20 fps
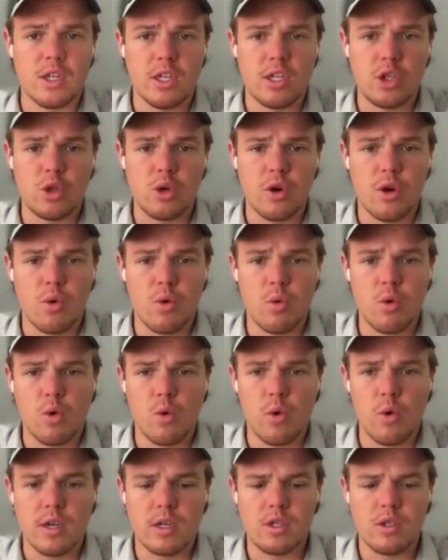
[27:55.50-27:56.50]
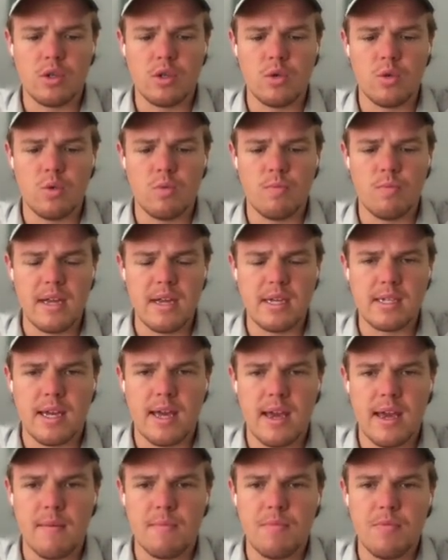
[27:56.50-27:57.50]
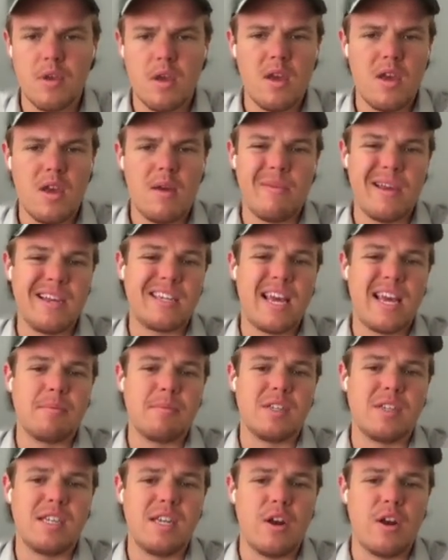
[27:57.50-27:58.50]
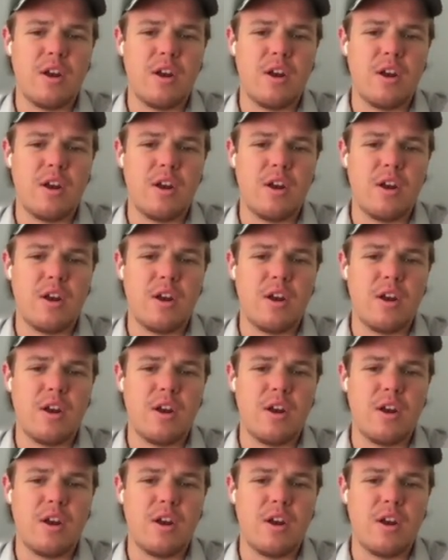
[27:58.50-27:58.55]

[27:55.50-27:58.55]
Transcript: trigger real quick to Basecamp. Basecamp's a C R